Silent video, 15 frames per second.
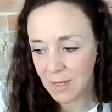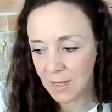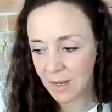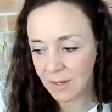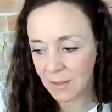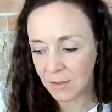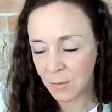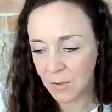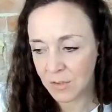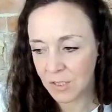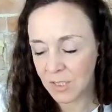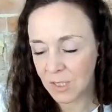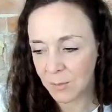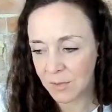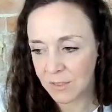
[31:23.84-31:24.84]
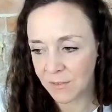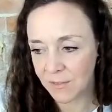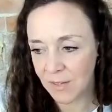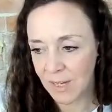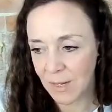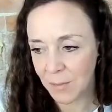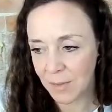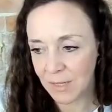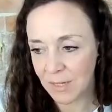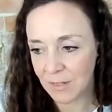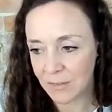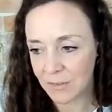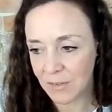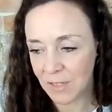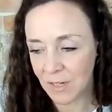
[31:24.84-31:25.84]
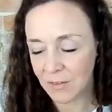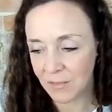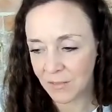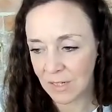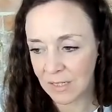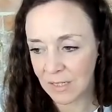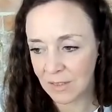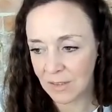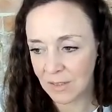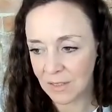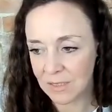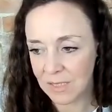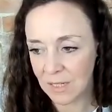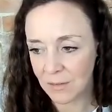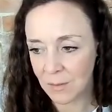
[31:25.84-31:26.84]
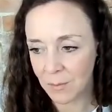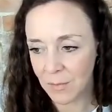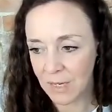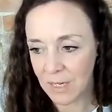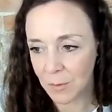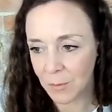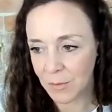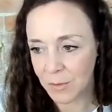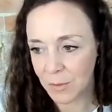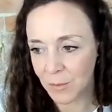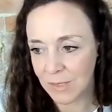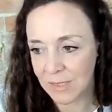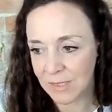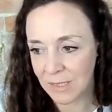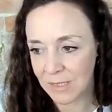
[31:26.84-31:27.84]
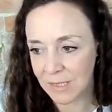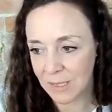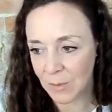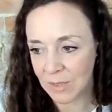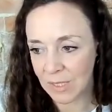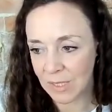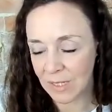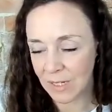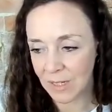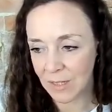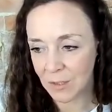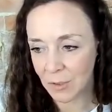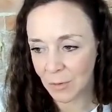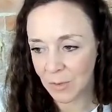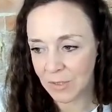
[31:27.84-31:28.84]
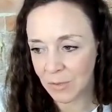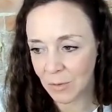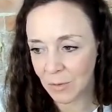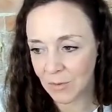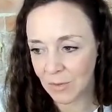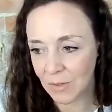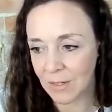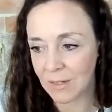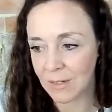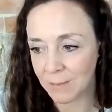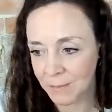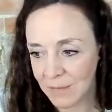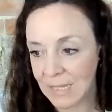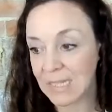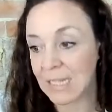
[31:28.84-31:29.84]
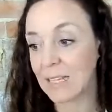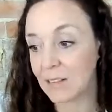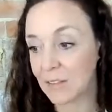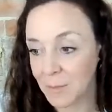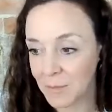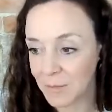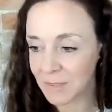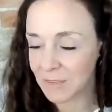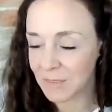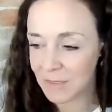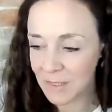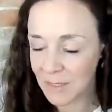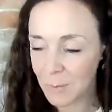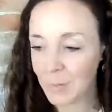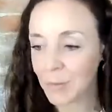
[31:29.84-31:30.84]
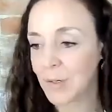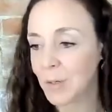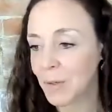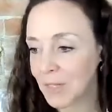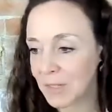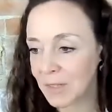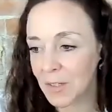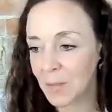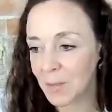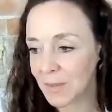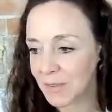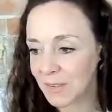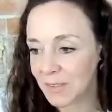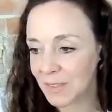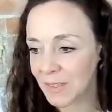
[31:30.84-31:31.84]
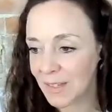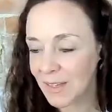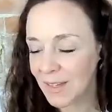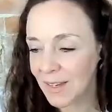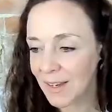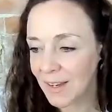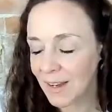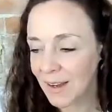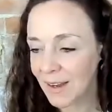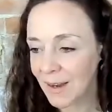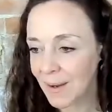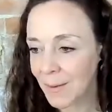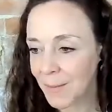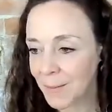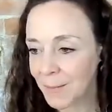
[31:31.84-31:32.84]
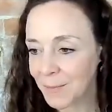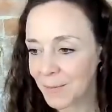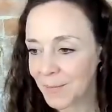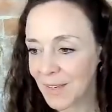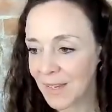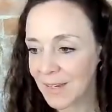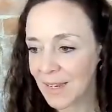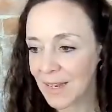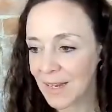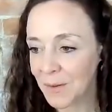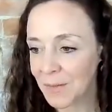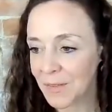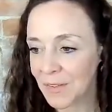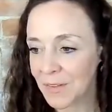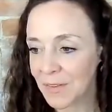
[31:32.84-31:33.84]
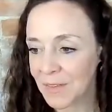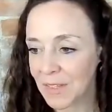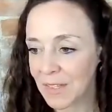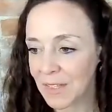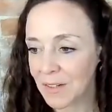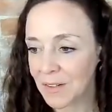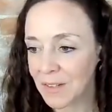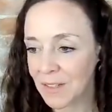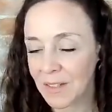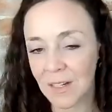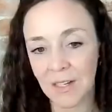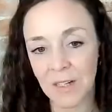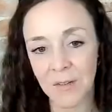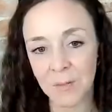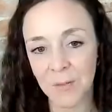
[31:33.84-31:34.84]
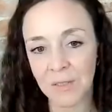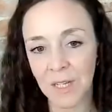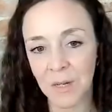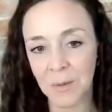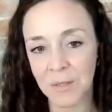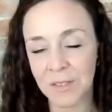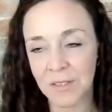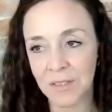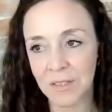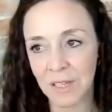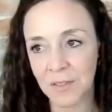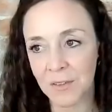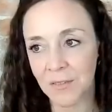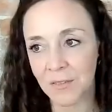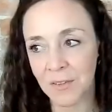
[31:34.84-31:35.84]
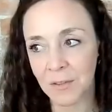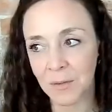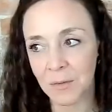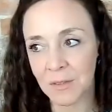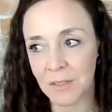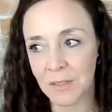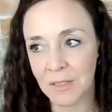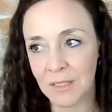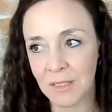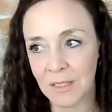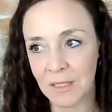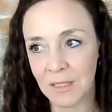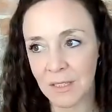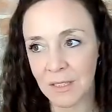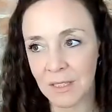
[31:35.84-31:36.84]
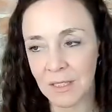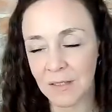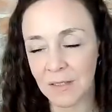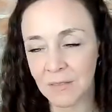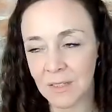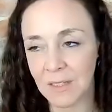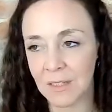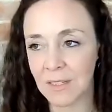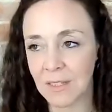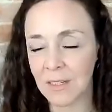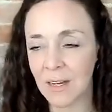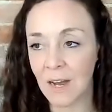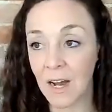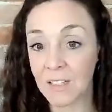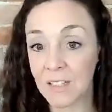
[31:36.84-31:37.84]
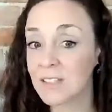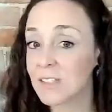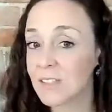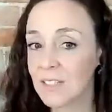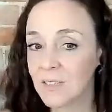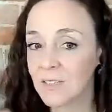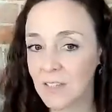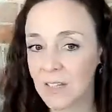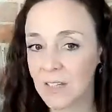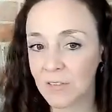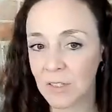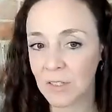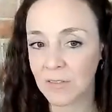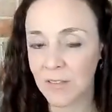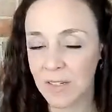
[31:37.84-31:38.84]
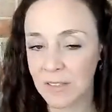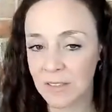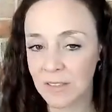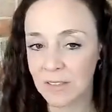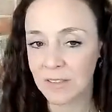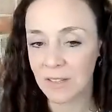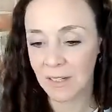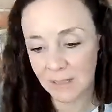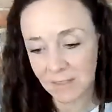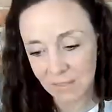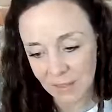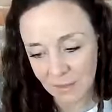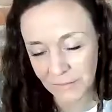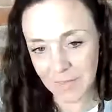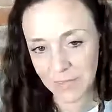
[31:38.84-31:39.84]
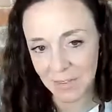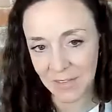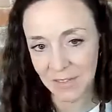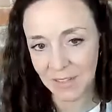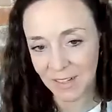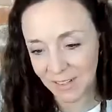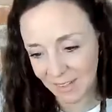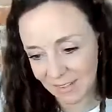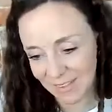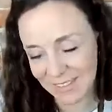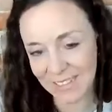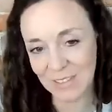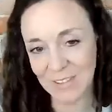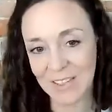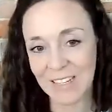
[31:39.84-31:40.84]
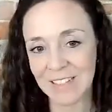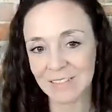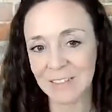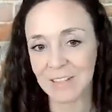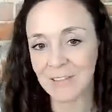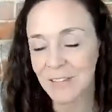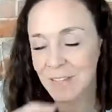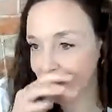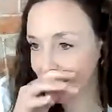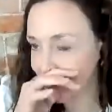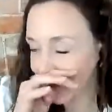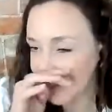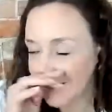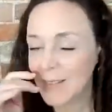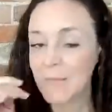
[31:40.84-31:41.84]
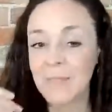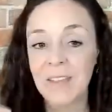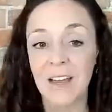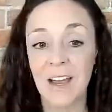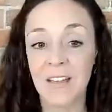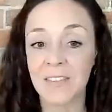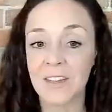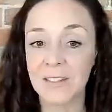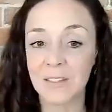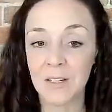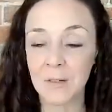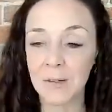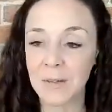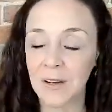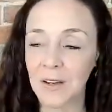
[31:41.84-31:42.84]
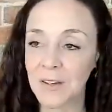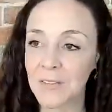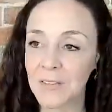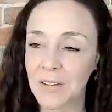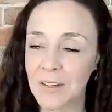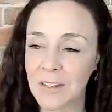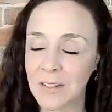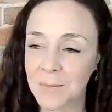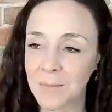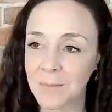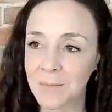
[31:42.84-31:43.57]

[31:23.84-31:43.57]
And I was watching them as a family, and I recognized how the male was always sitting with the young and always sort of like licking them and pruning them, and how the younger calves would go into the other field in the evening, underneath the electric fence, under the river and underneath the electric fence, and they'd go kind of like